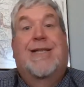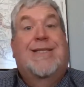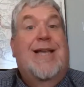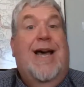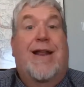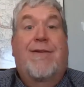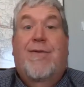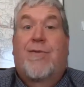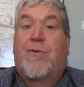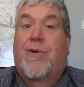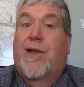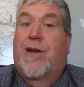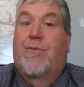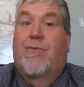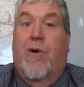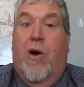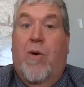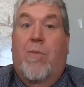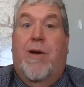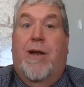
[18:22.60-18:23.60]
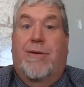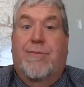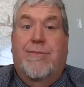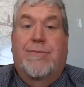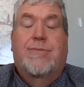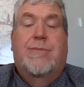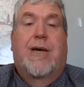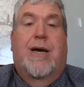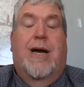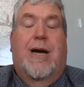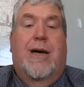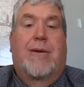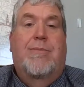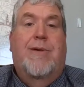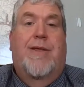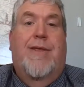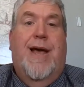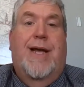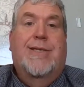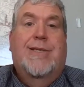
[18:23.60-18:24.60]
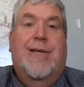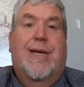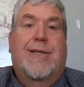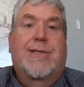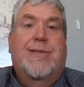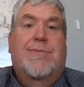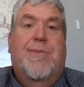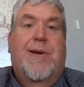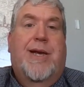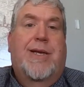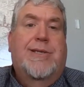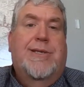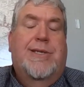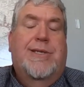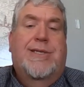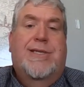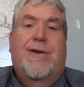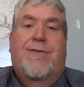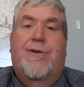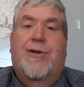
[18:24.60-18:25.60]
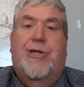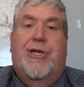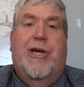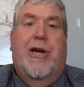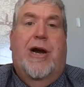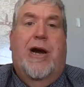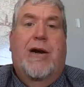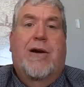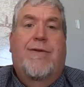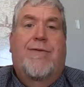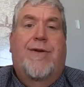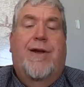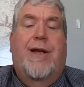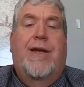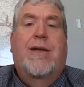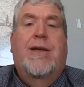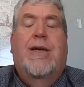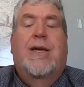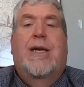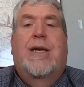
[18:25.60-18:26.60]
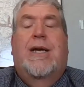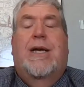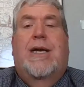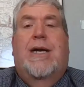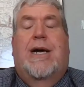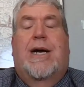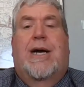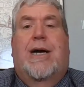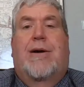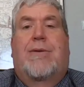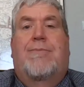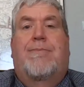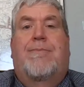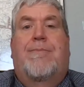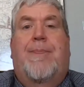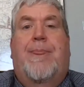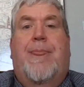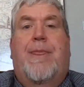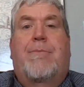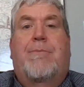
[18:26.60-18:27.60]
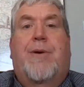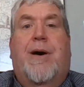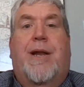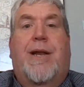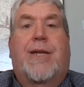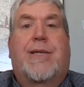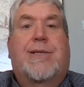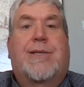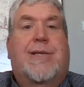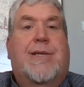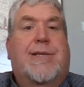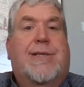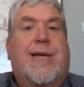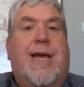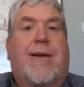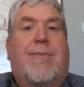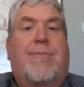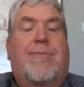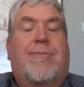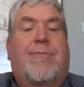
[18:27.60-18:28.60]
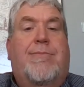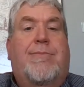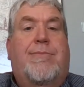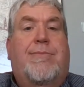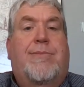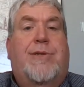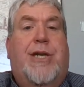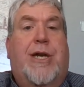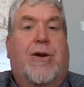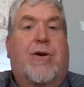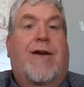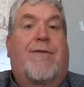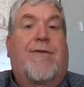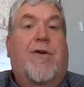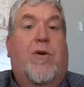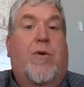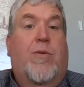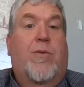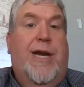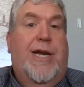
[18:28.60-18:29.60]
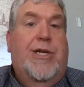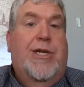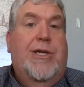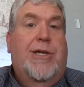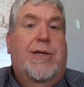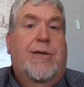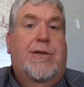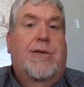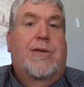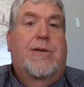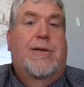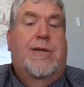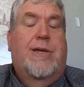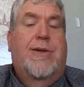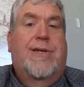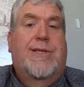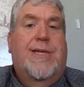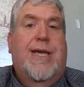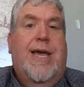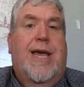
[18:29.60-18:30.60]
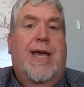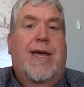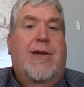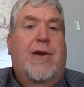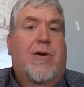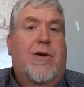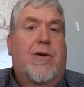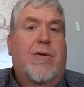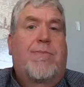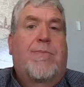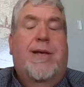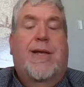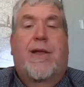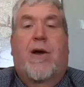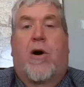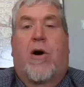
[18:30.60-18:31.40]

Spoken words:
It's not even really Roman in that sense because it's different geography. Um, but it's the same geographical region to this day, Europe.